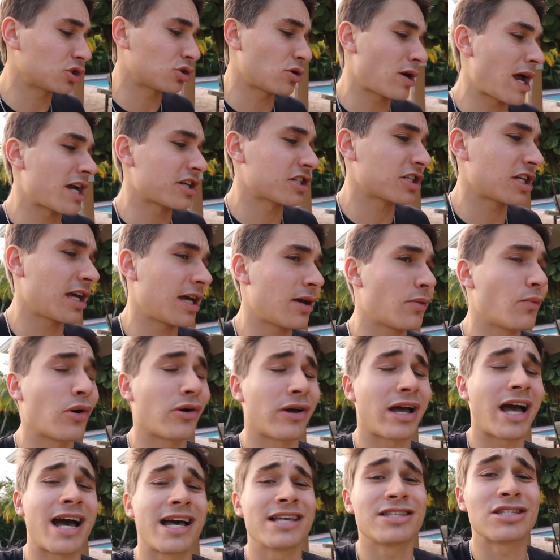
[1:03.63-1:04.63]
trash can, well,
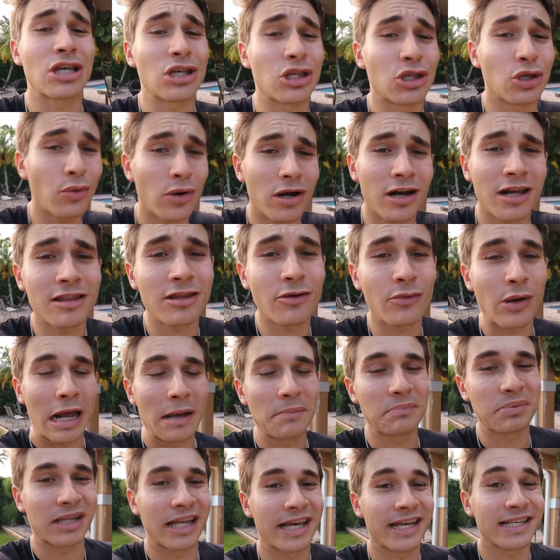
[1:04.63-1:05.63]
guys, you are in the right
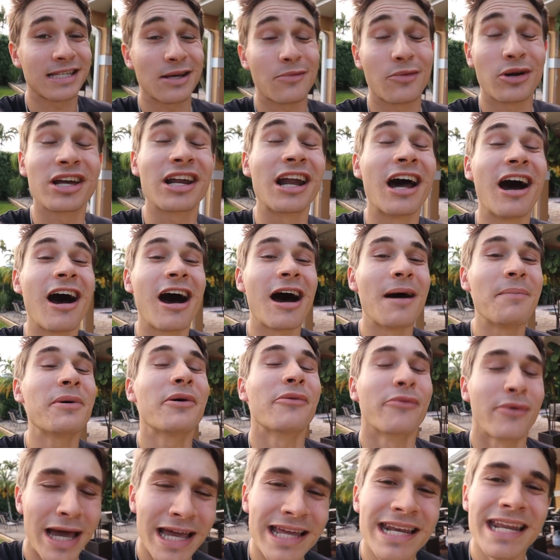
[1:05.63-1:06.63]
place, and we're gonna hop
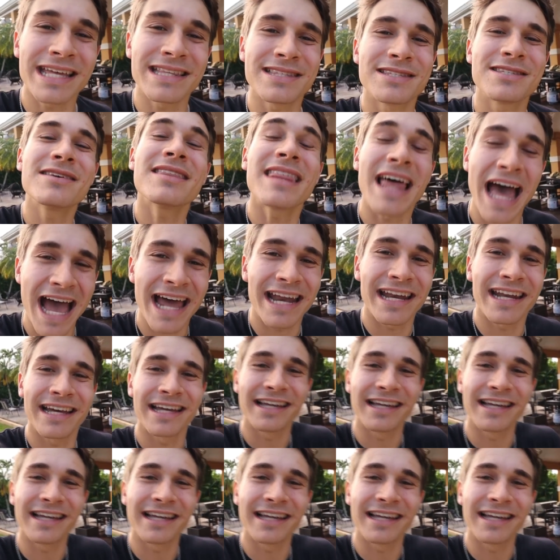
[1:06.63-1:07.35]
right into that.